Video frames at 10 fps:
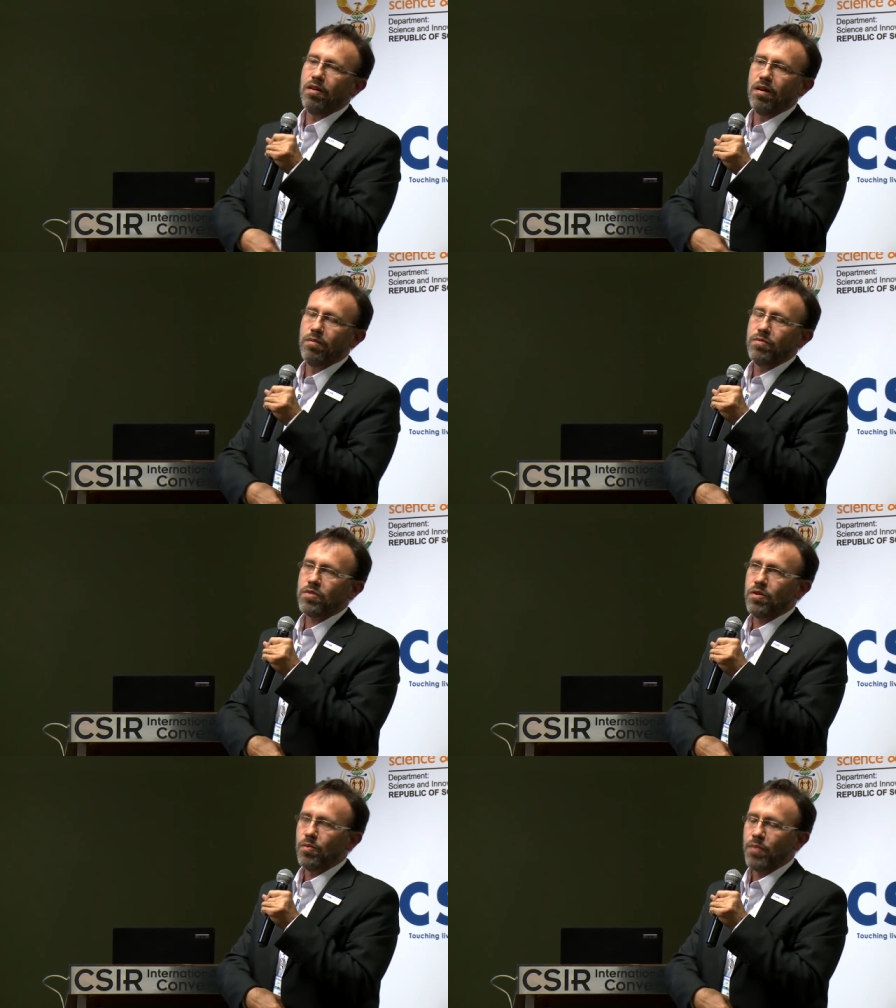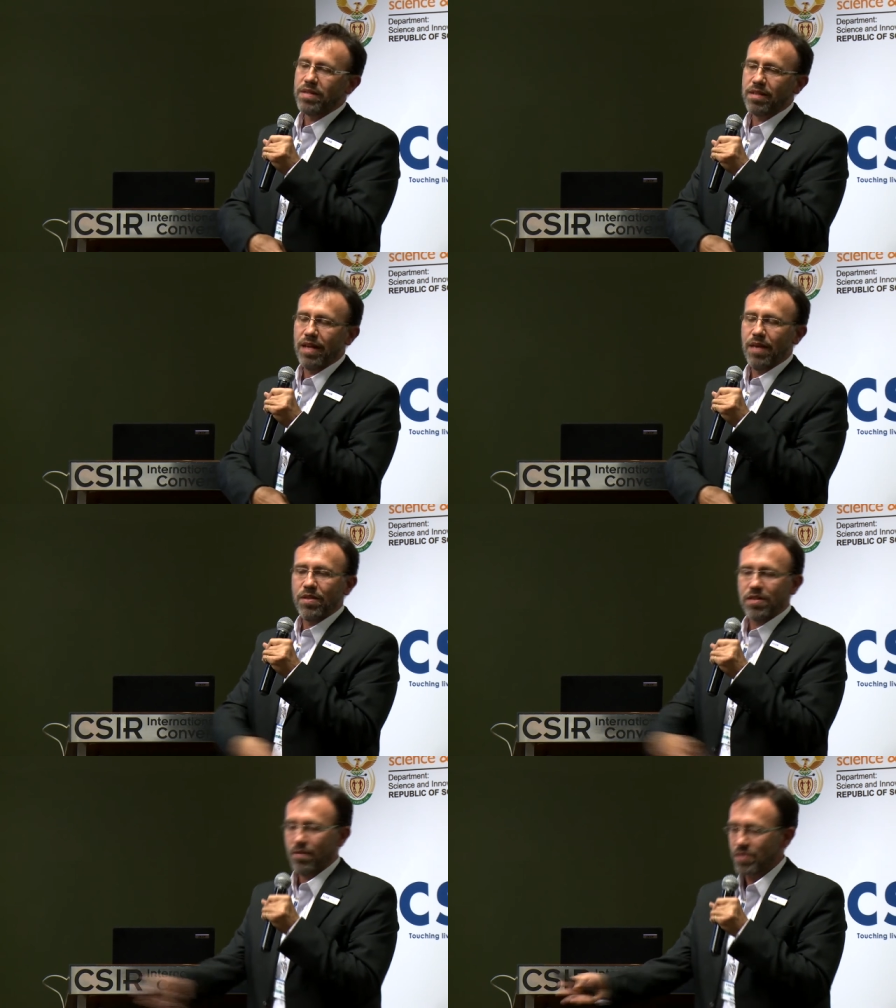Um, so basically, every
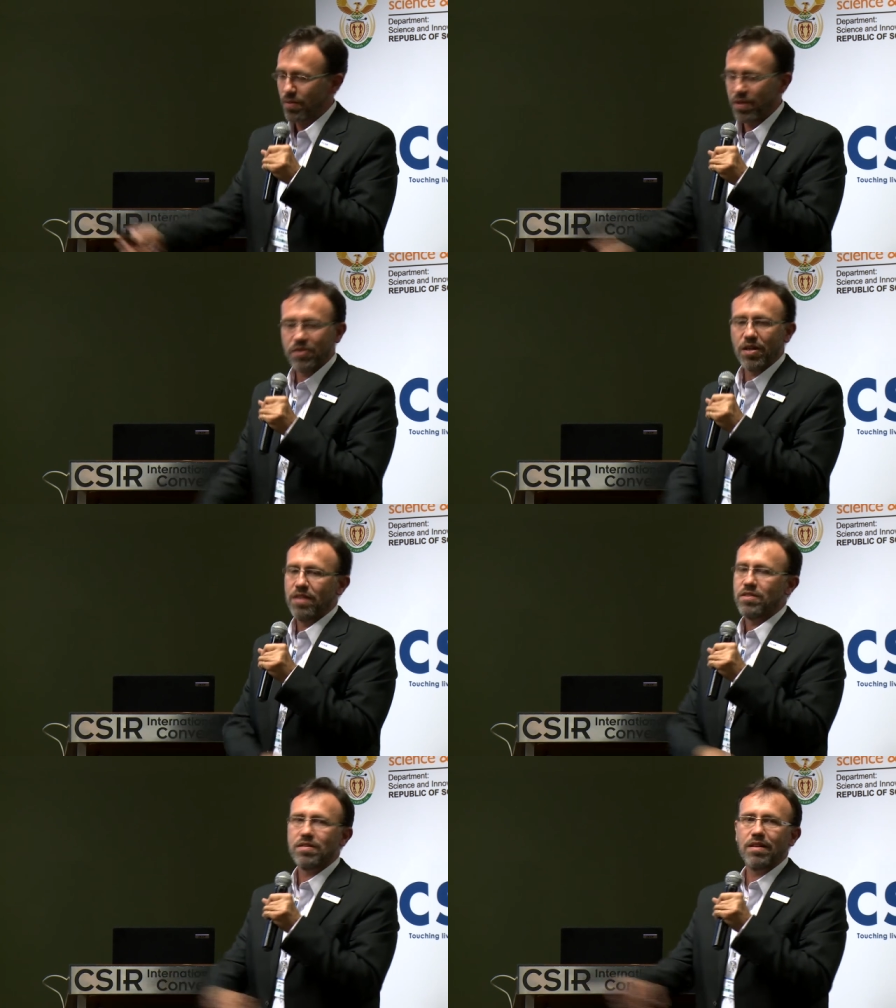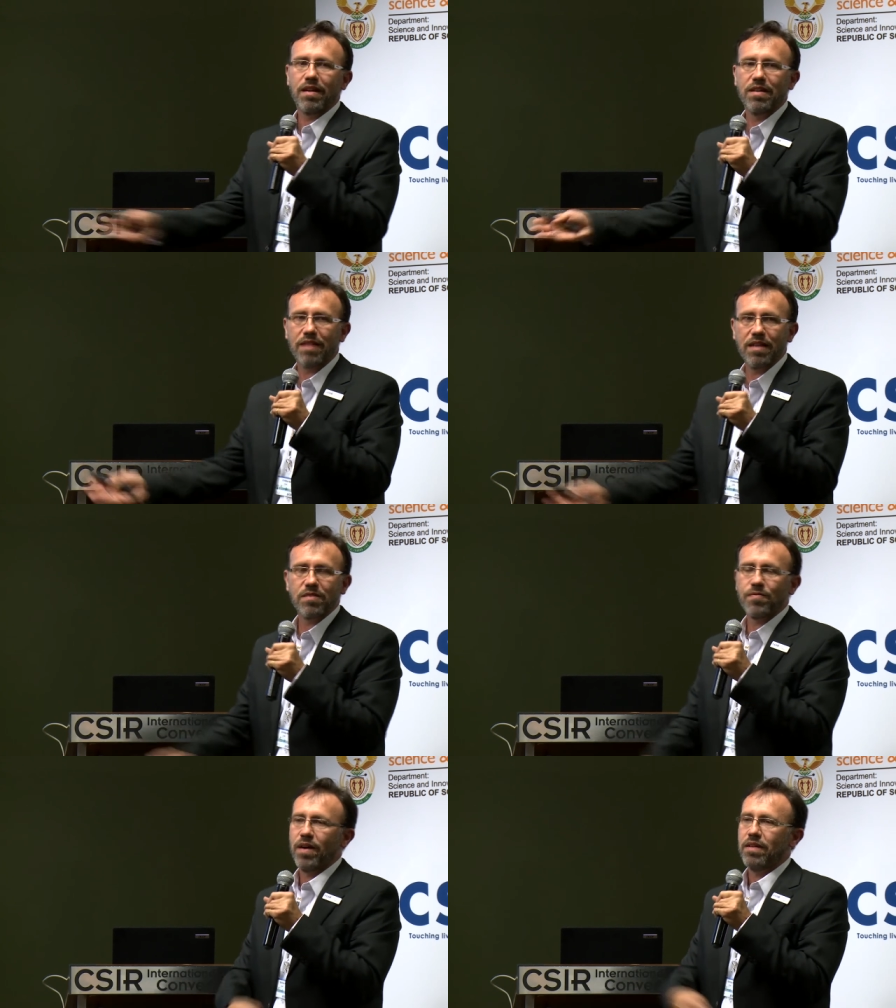time something changes, that gets
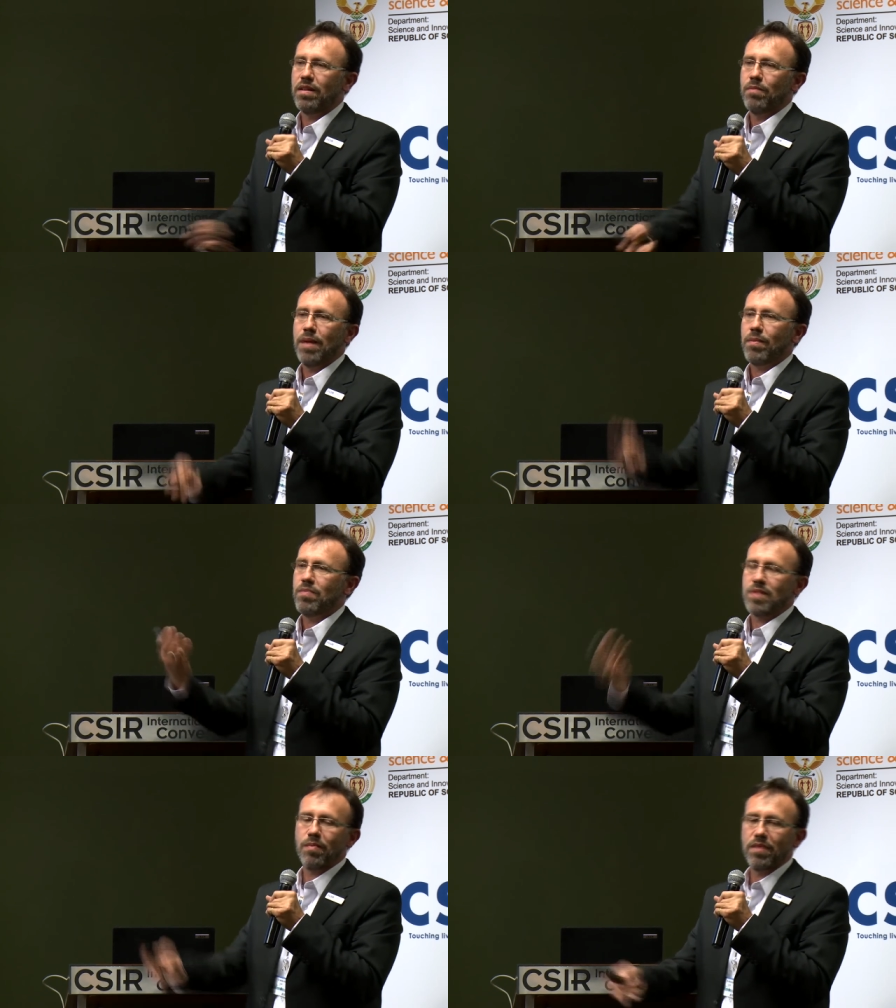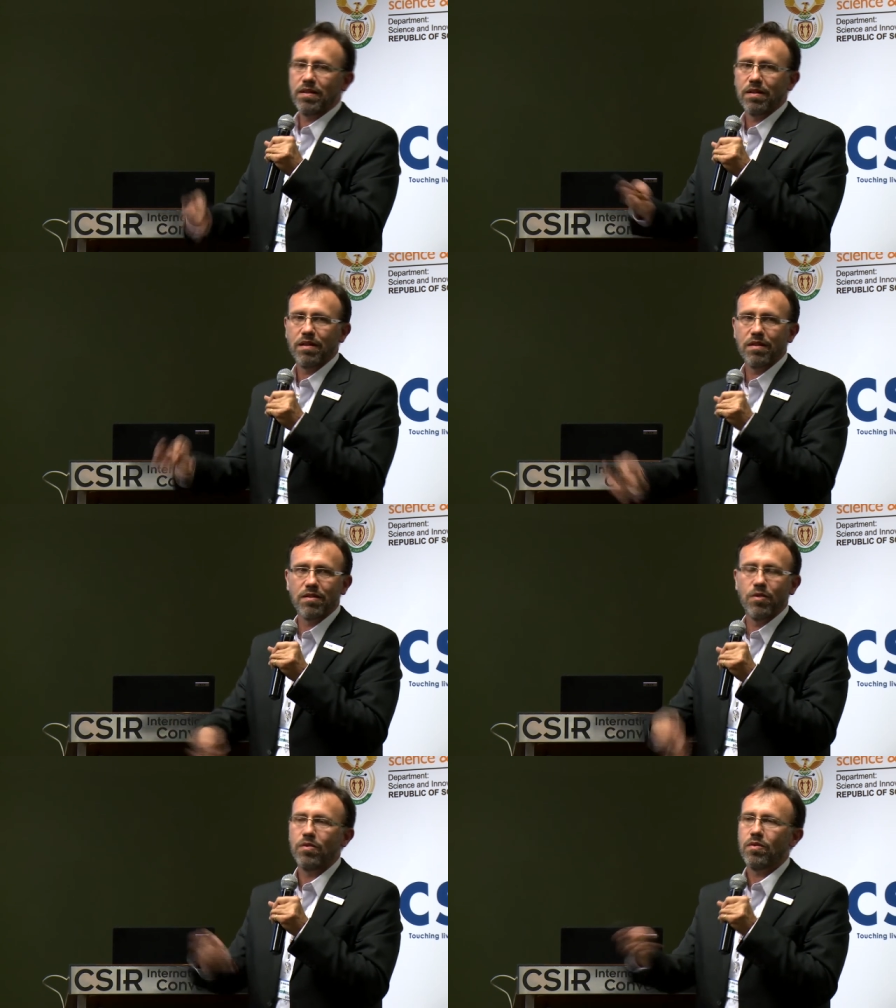classified and the map gets updated, and there's
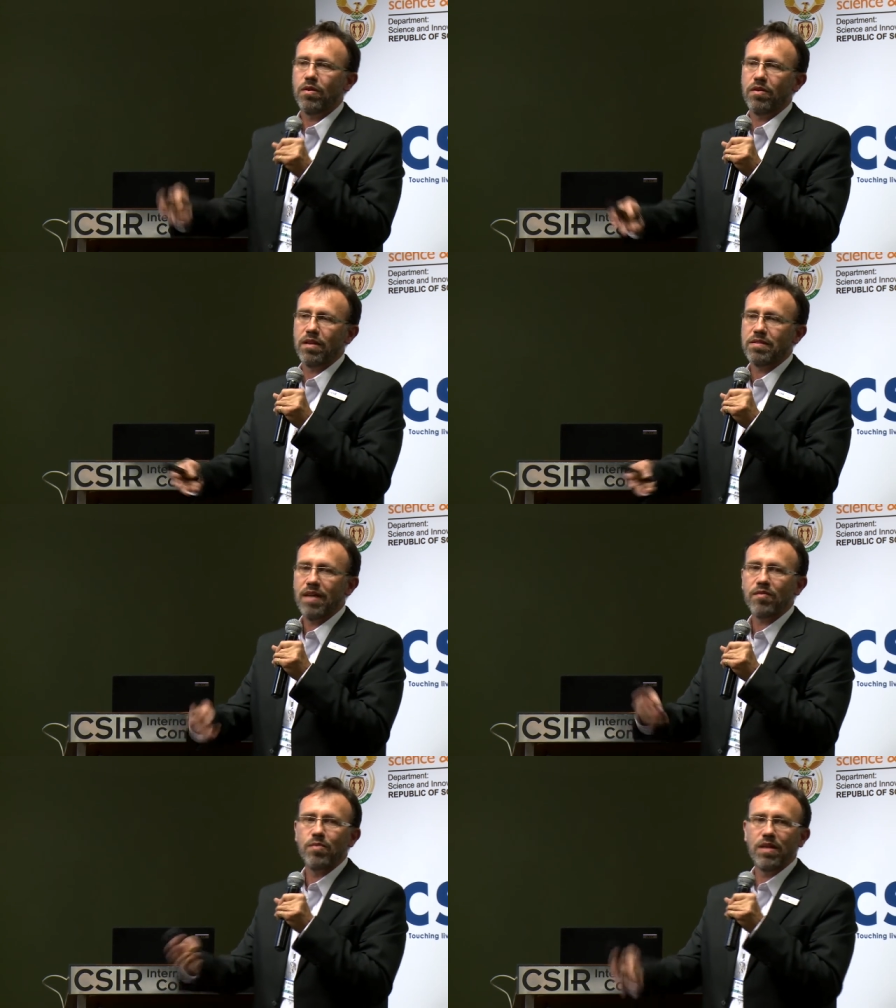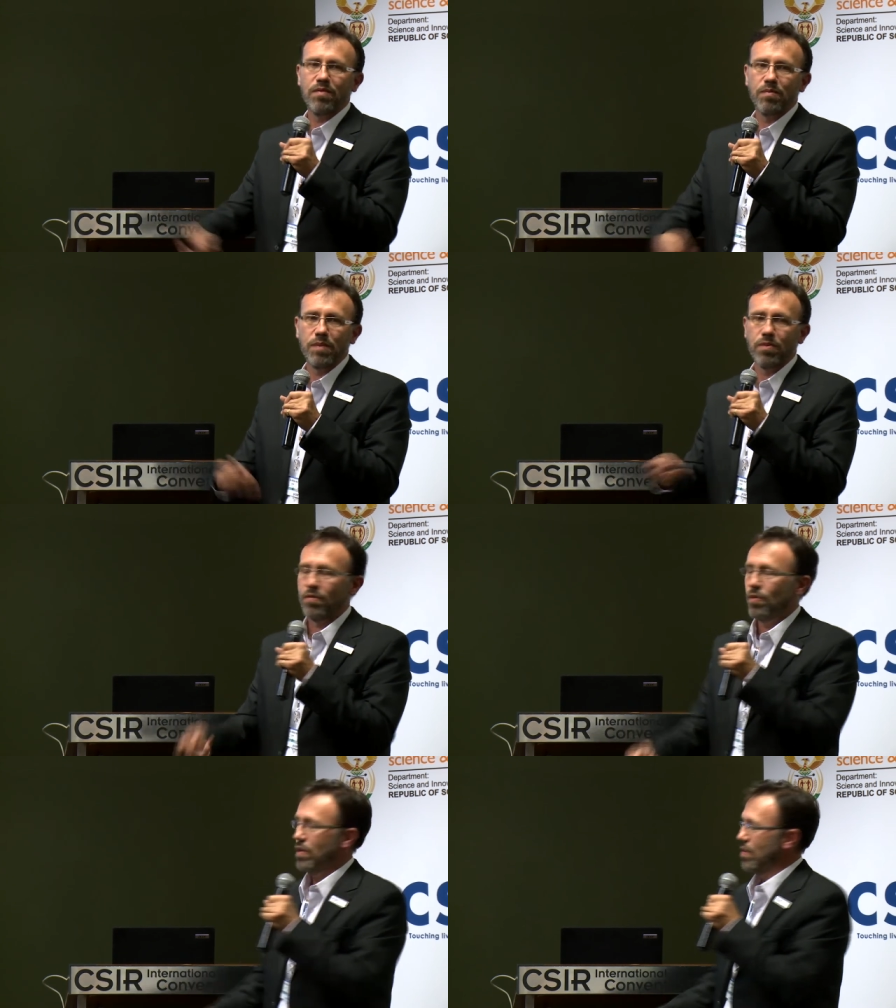no, no doesn't have to be even people
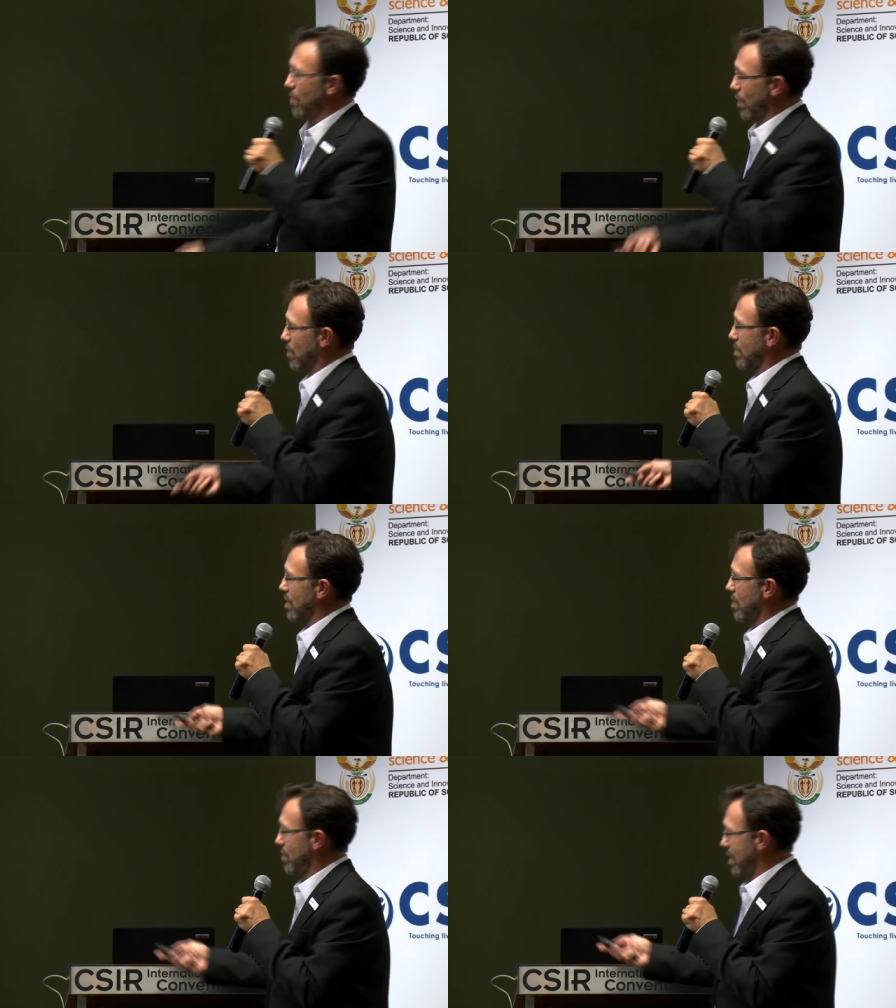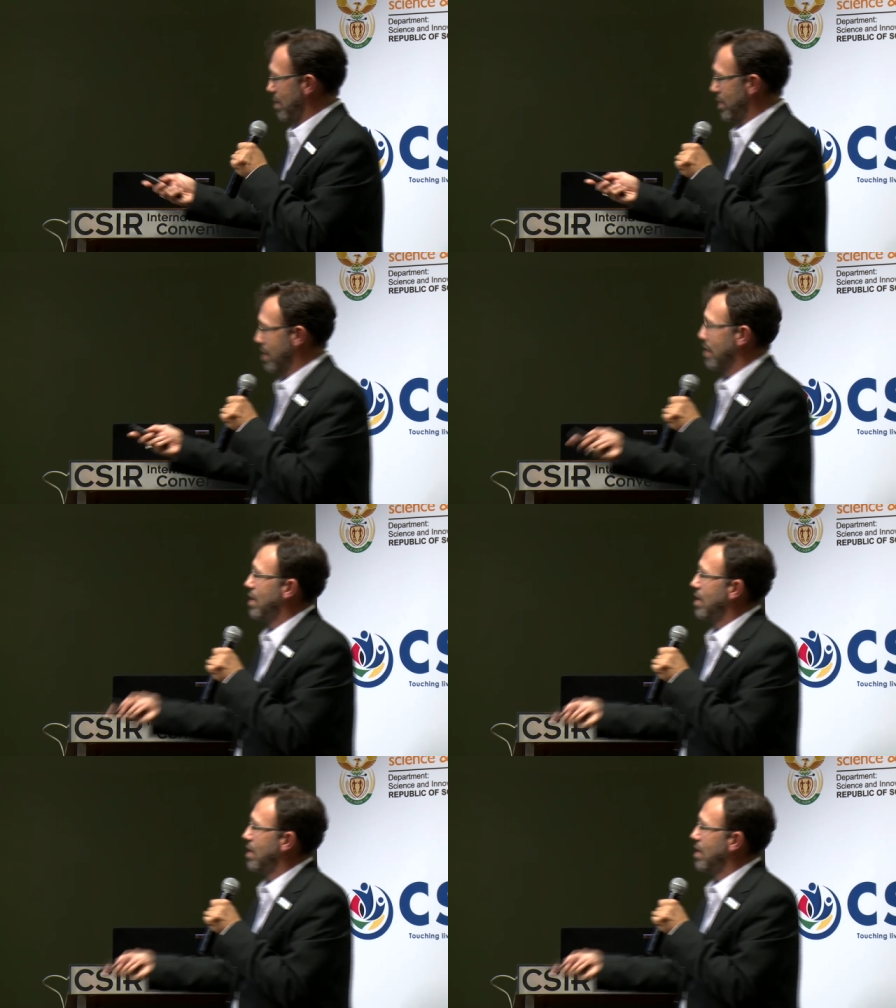involved um, in the middle.